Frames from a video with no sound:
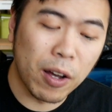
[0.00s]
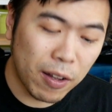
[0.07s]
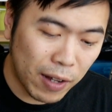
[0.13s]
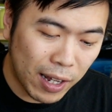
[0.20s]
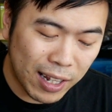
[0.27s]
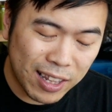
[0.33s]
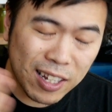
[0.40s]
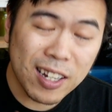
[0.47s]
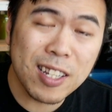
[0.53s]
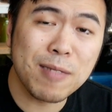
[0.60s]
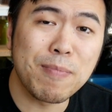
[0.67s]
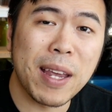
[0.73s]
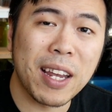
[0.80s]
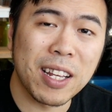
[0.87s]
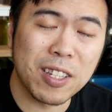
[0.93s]
Uh, it does
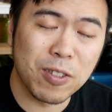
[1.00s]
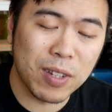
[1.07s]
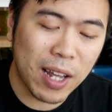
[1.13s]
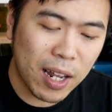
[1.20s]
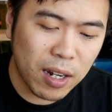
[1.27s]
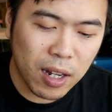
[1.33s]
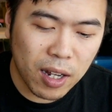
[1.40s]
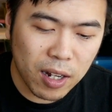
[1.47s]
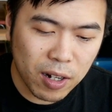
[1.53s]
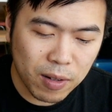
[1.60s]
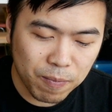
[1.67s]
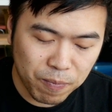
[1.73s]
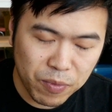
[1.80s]
make it so that uh,